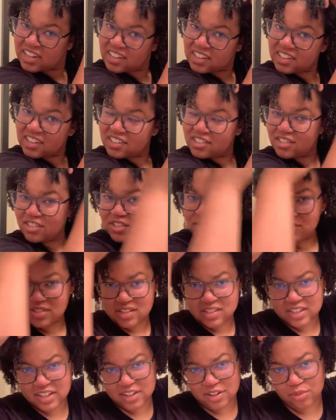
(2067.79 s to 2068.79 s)
Linda uses
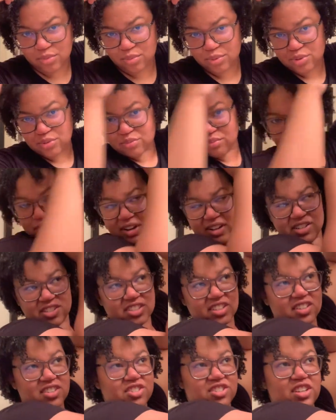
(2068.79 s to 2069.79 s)
like a root brush,
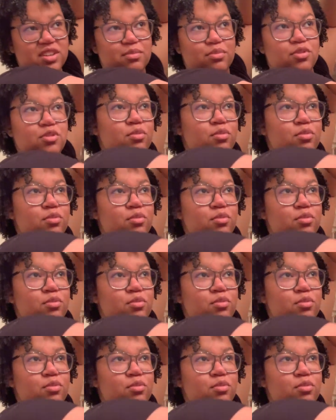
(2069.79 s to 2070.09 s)
like a shampoo